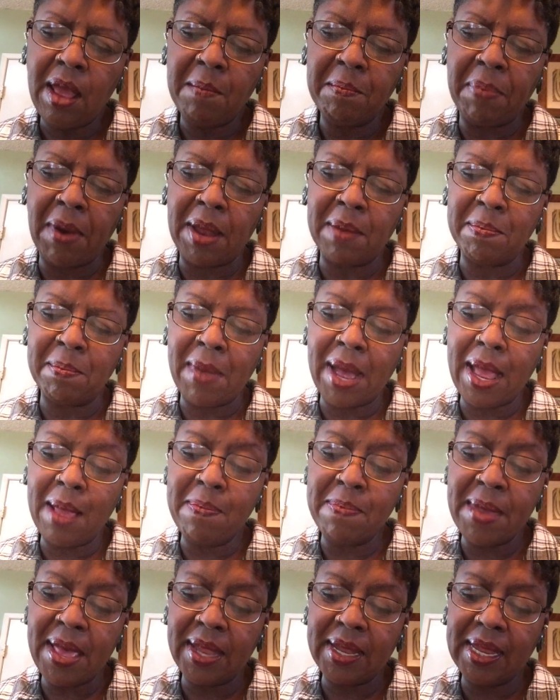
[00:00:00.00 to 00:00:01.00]
but my
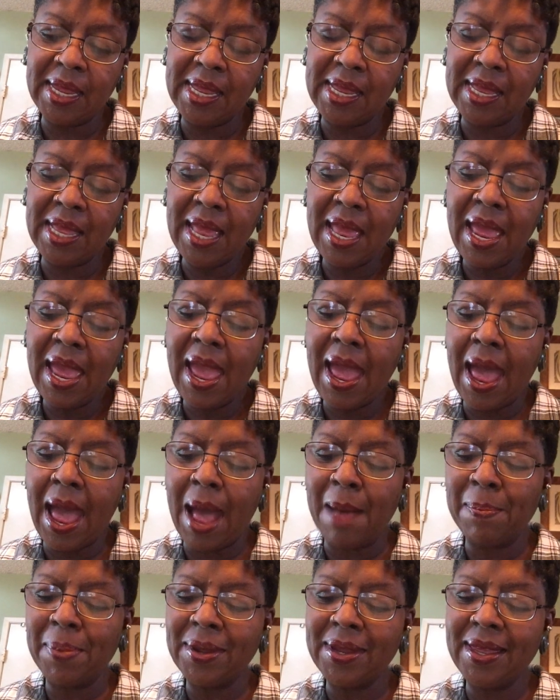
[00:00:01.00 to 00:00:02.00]
belly
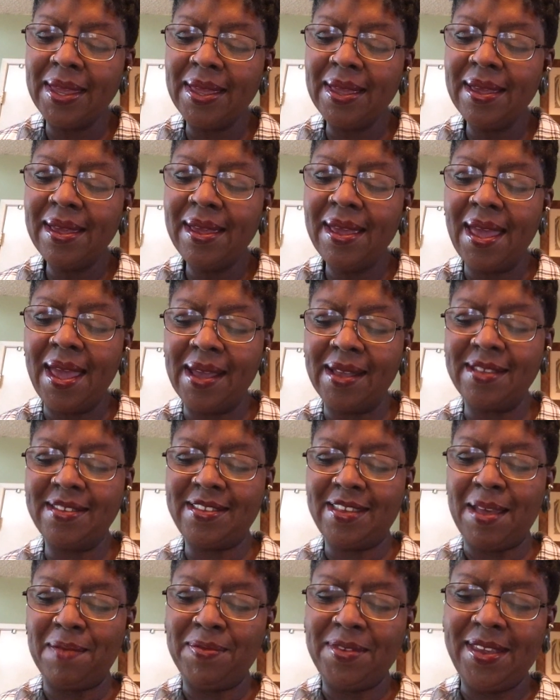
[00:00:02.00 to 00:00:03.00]
happily
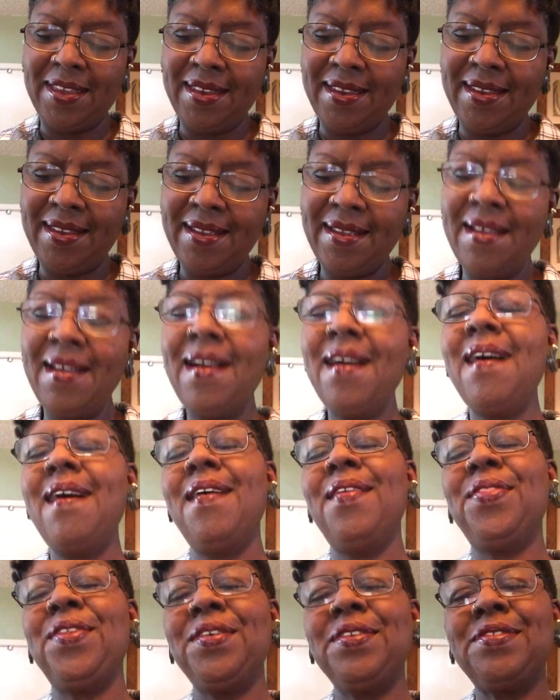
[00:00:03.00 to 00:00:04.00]
accepted
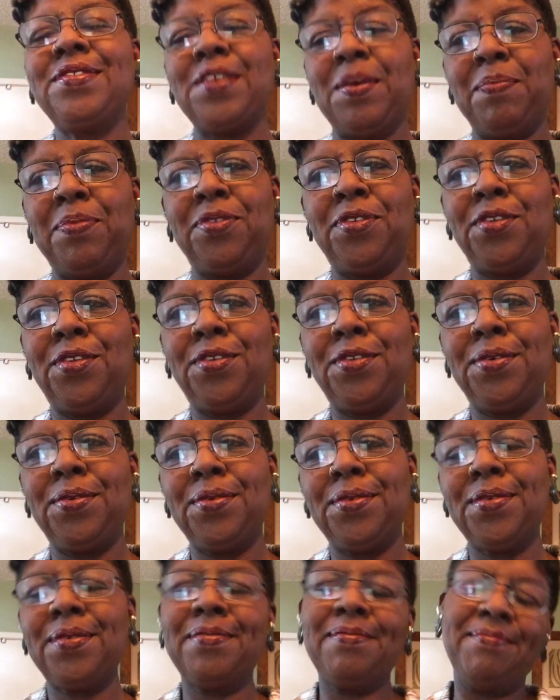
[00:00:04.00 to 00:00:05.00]
the substitute.